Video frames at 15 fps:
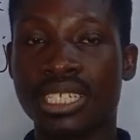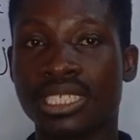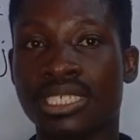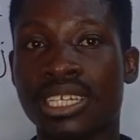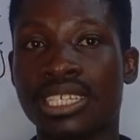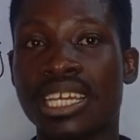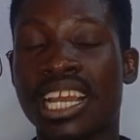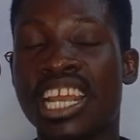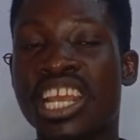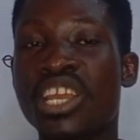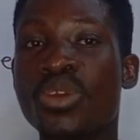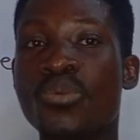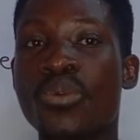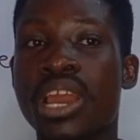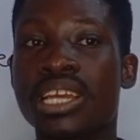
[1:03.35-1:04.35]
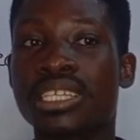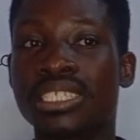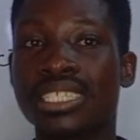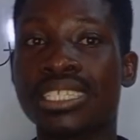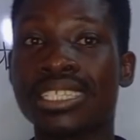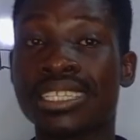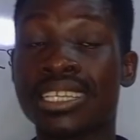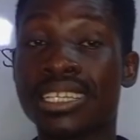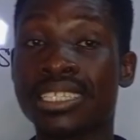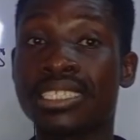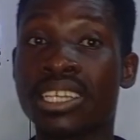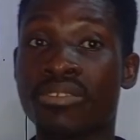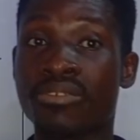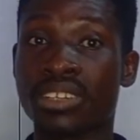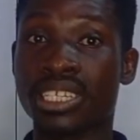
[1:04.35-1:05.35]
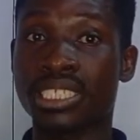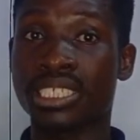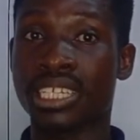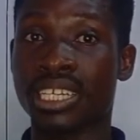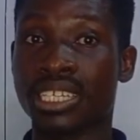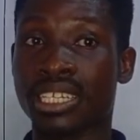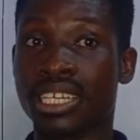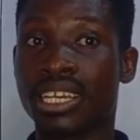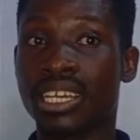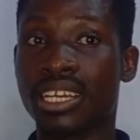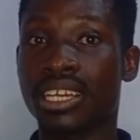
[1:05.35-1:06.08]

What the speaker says: Now the keywords in this definition